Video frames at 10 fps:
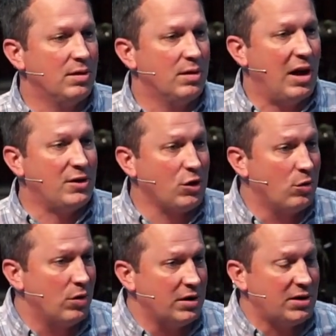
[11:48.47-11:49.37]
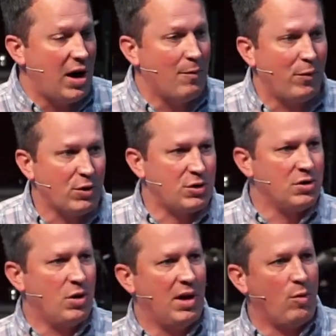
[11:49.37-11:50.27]
And so it's common for Christians to
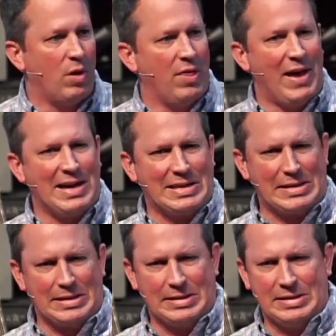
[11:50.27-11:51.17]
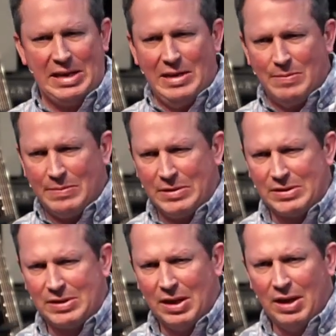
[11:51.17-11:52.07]
go like, well, that
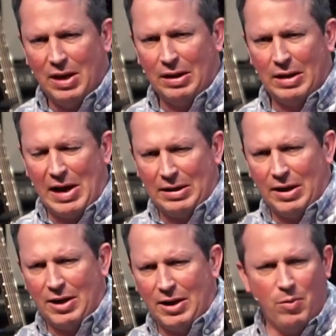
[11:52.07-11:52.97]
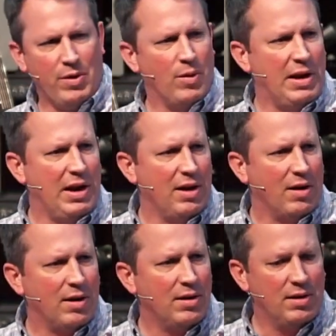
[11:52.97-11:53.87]
seems a lot like what we read
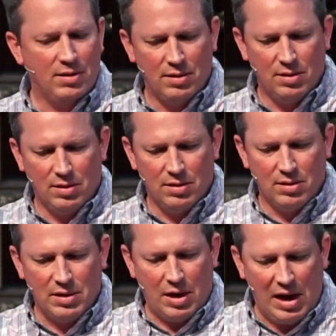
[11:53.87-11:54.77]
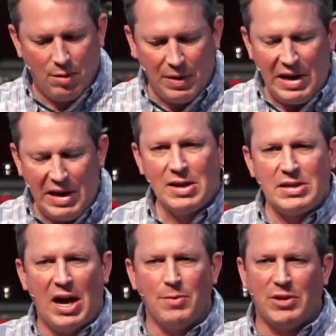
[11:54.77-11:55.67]
here. How many
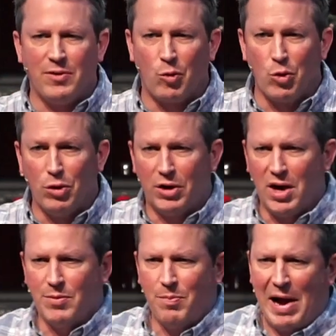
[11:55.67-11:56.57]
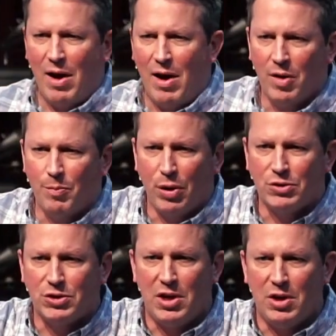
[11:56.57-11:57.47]
times have a ruler come to power and
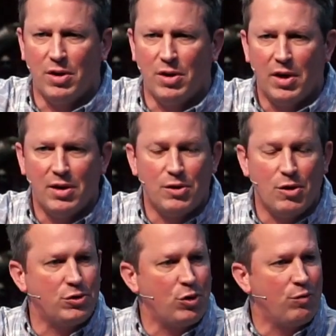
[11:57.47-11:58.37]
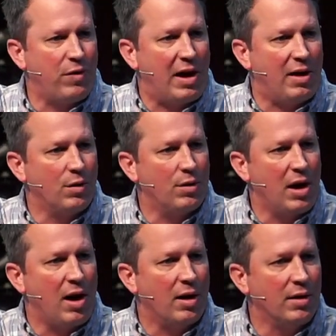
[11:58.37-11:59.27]
persecuted those who follow
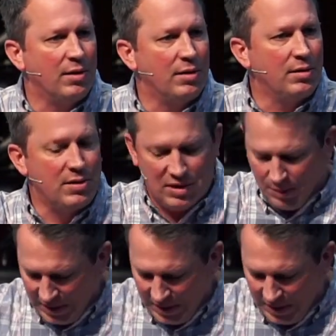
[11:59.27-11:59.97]
God? How many